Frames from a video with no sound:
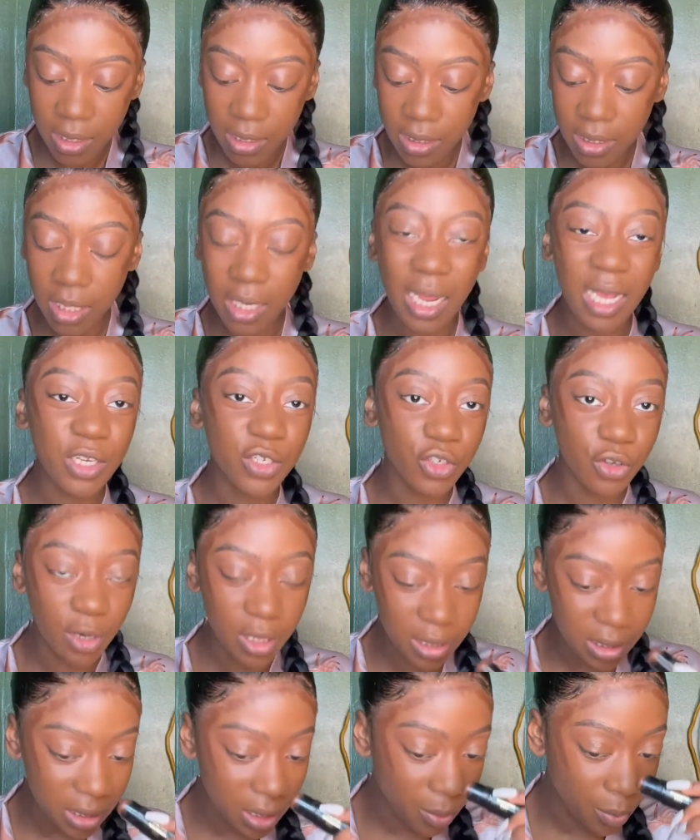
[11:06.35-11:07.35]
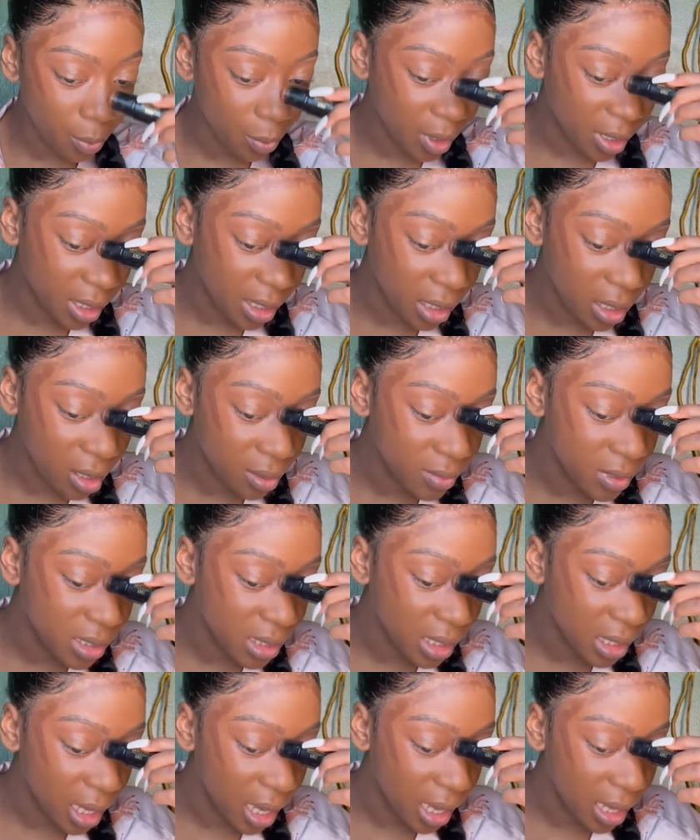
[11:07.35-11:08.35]
to not trust them when it comes to
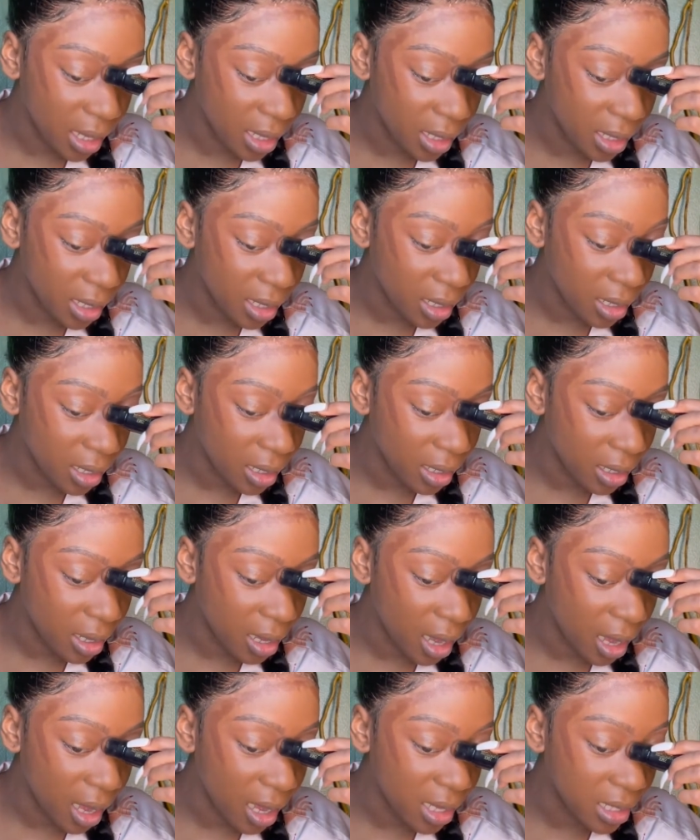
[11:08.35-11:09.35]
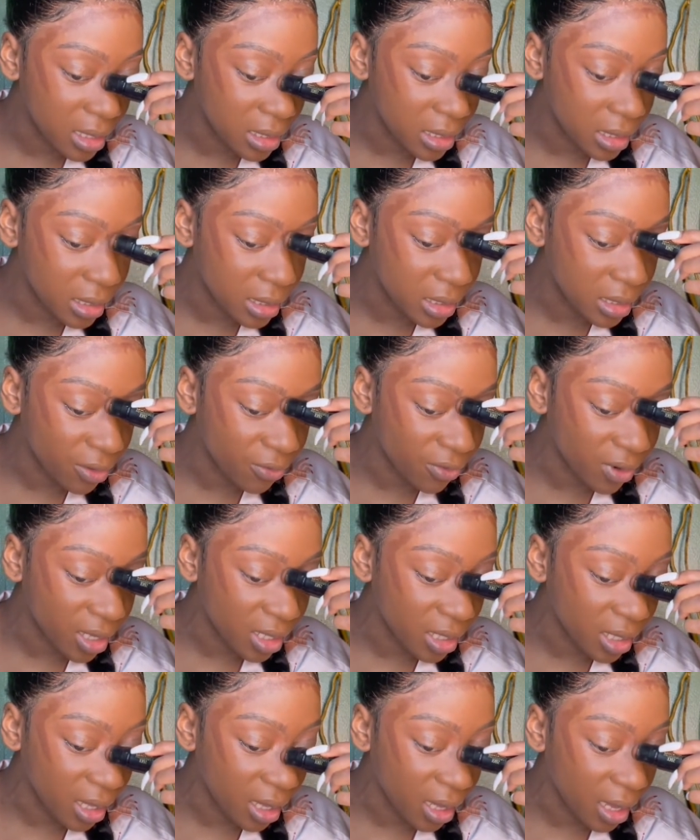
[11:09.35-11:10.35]
like guys and stuff like
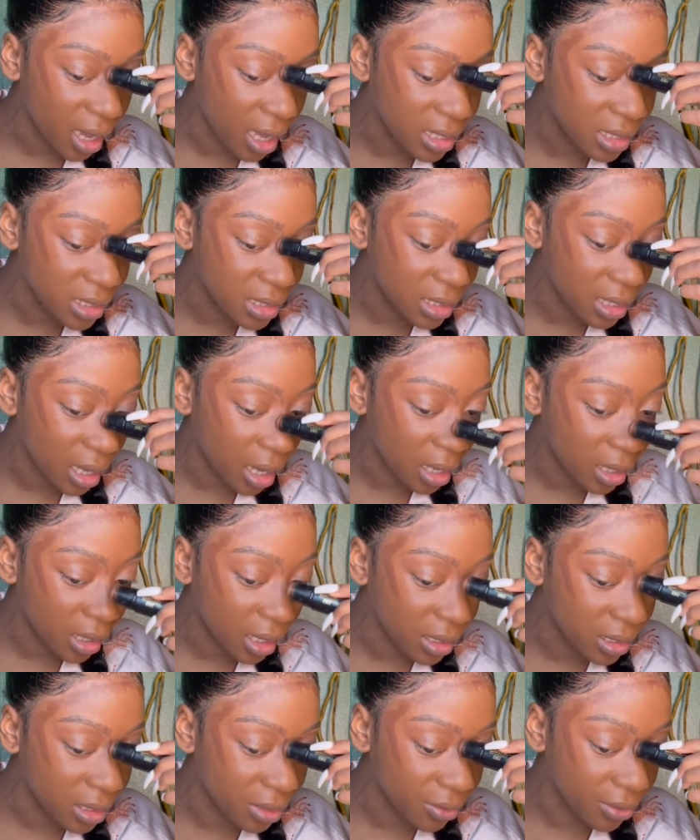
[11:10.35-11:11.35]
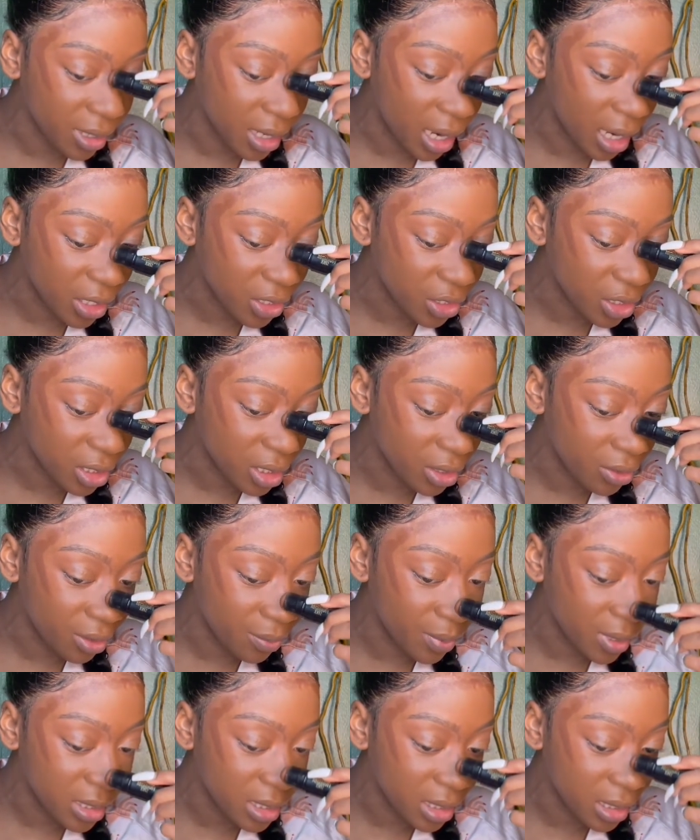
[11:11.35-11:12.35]
that. I did not like their reaction. They were
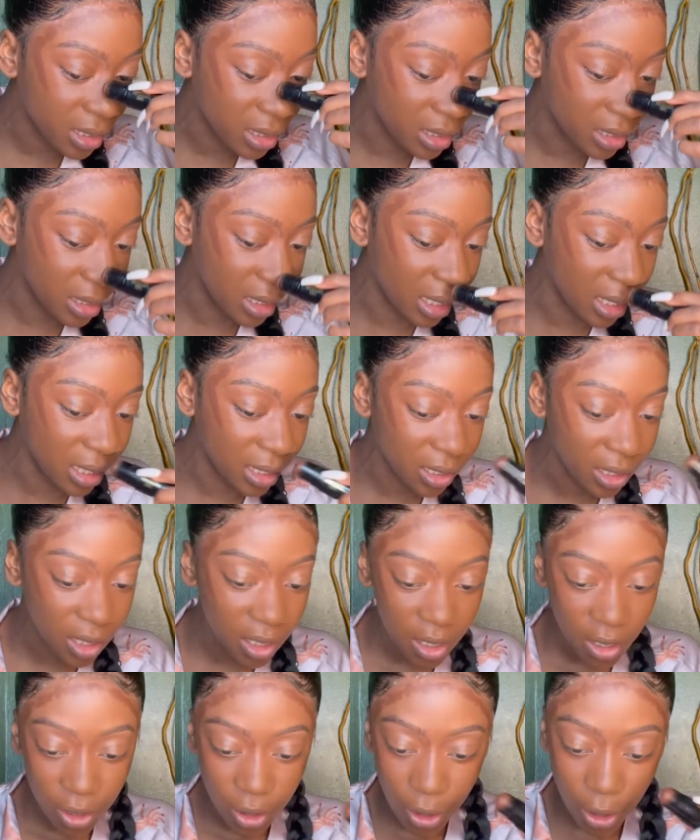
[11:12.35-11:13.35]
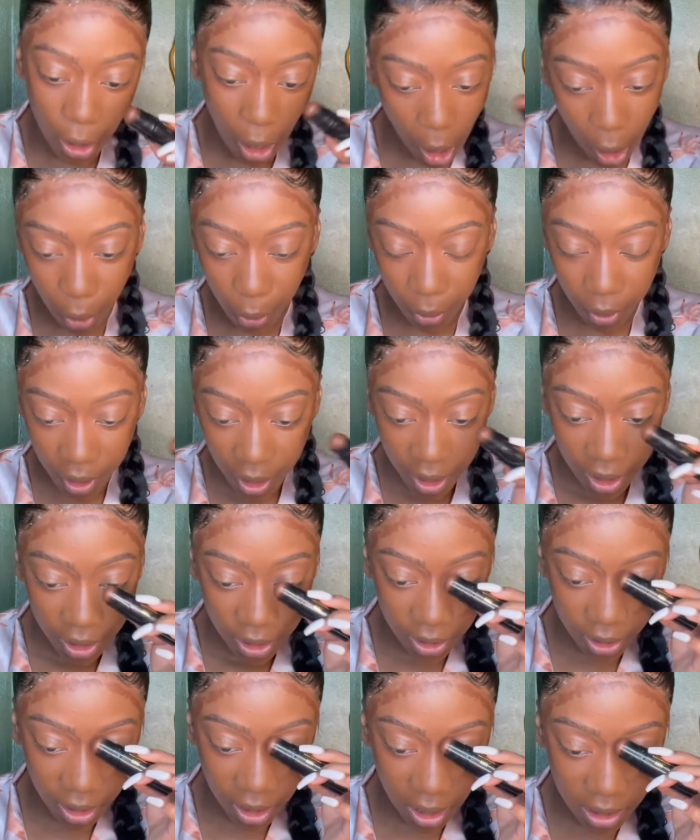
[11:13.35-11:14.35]
basically like, no,
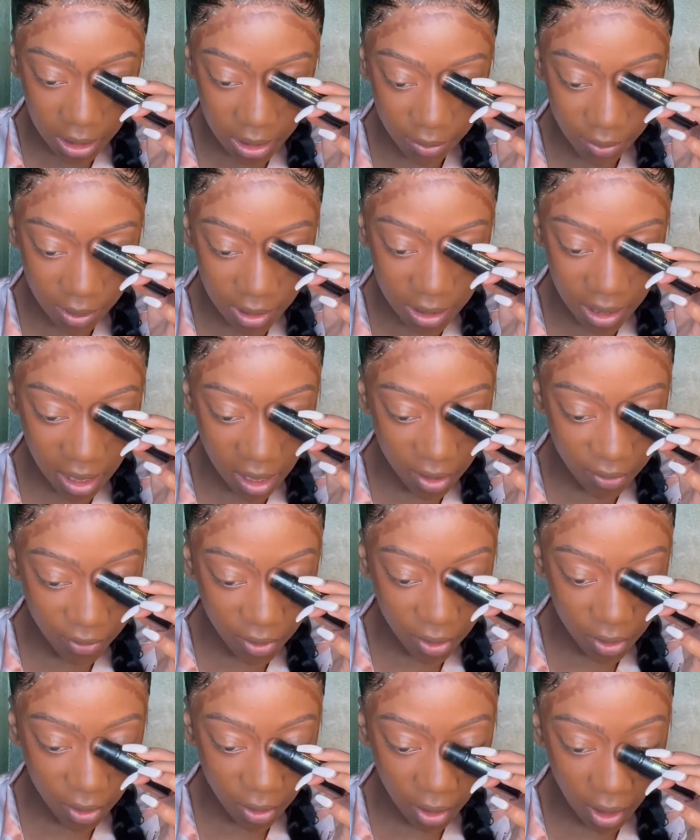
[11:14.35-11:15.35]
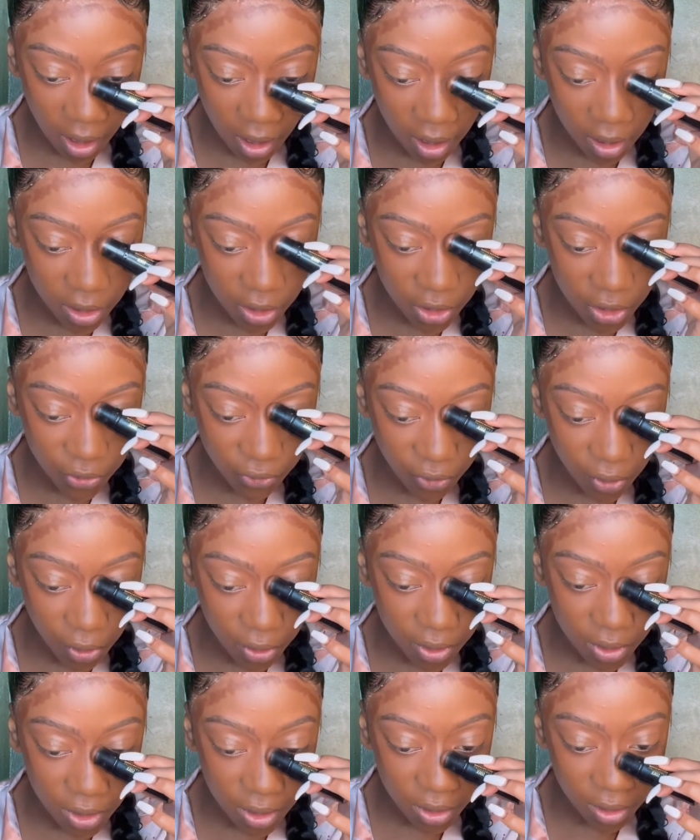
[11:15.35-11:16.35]
you're not supposed to have a crush,
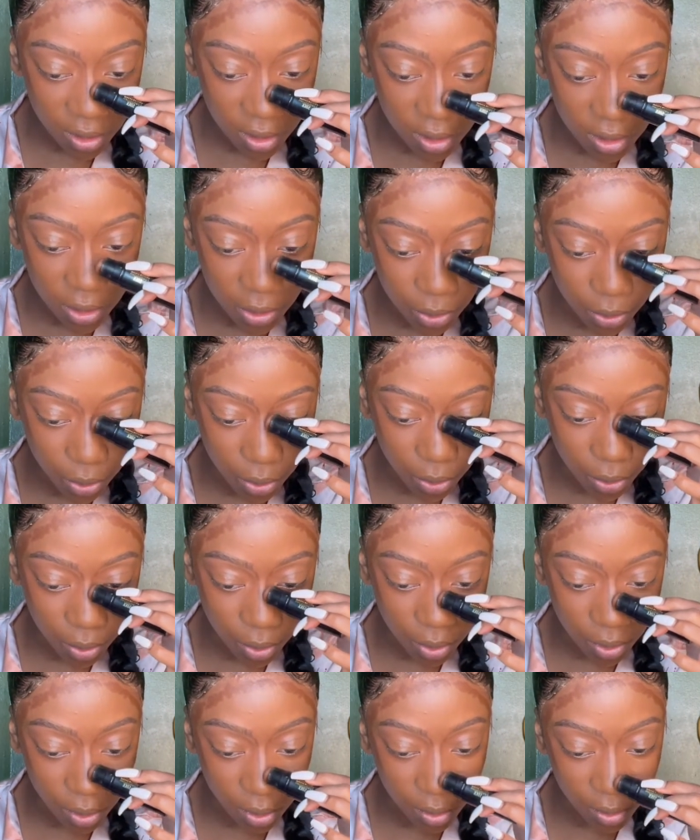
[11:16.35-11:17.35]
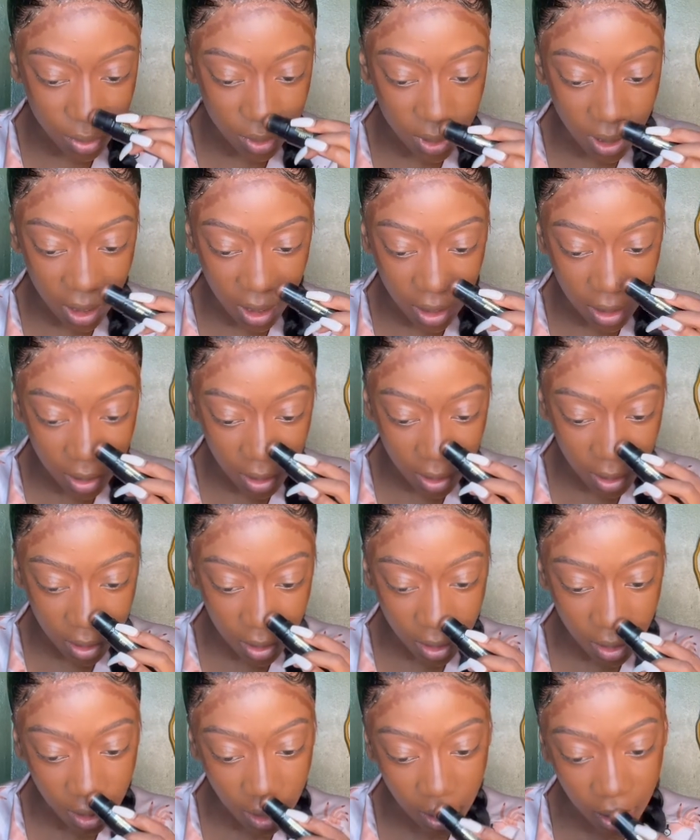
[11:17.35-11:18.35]
focus on school, da da da da
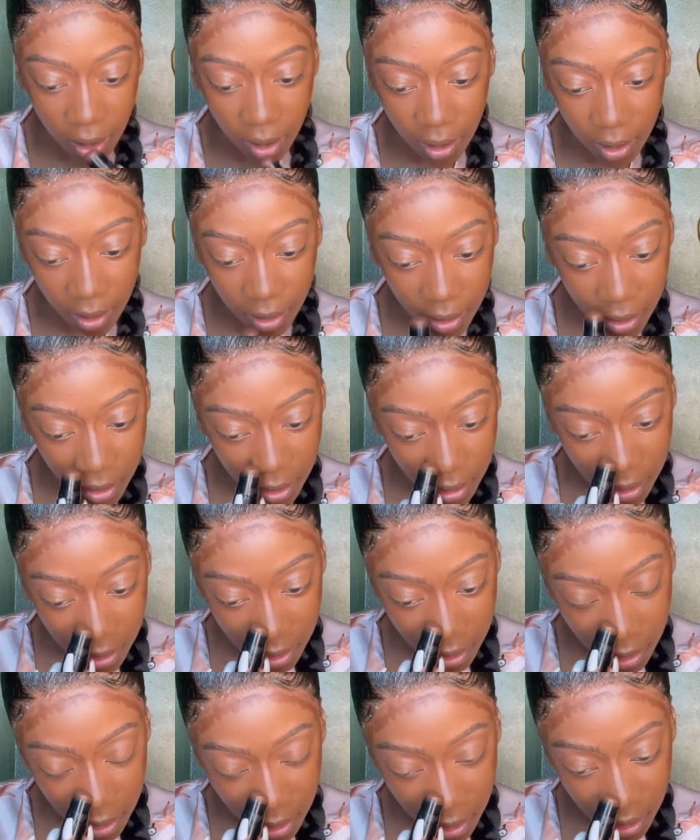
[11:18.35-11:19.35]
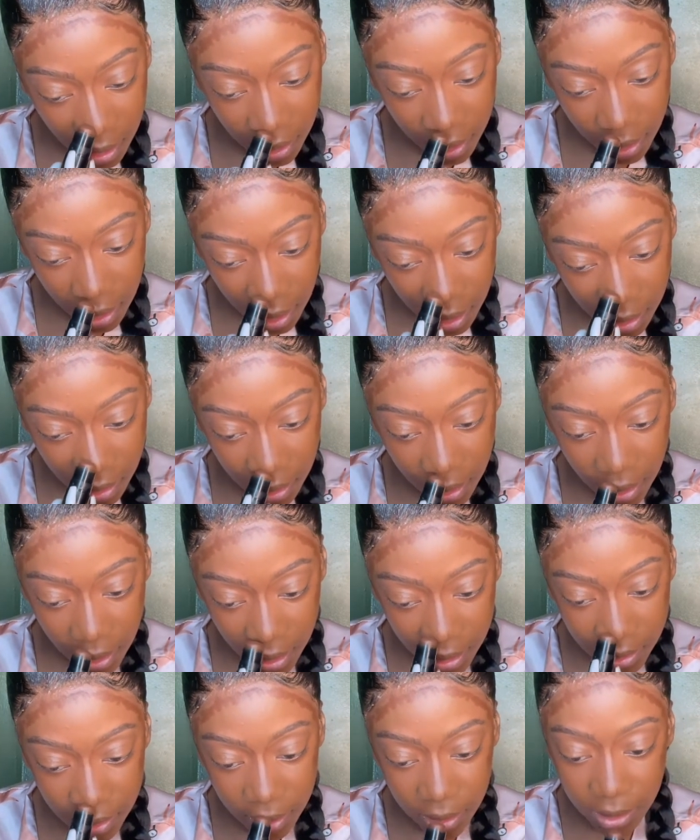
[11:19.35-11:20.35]
da, and kind of
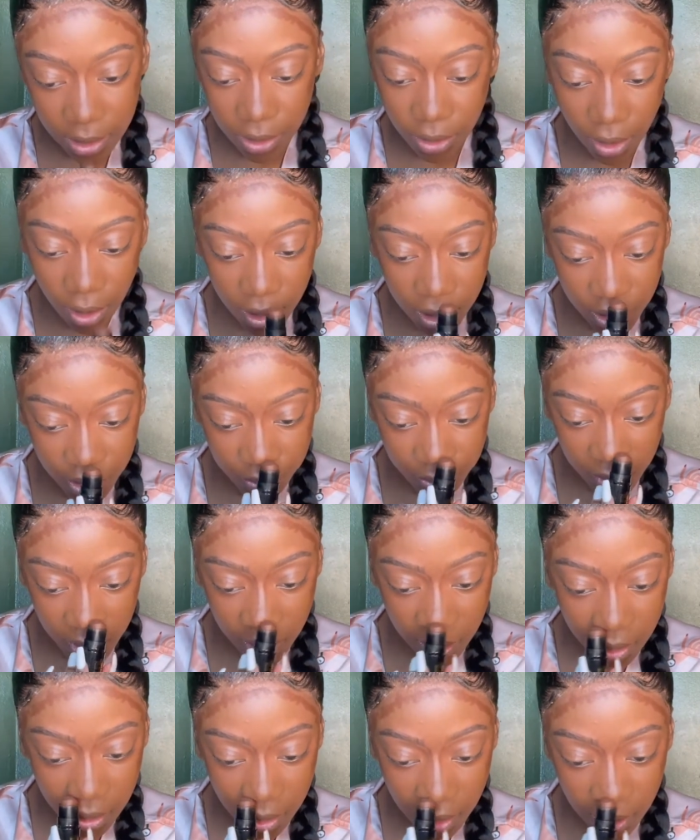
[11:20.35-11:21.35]
like discouraged me.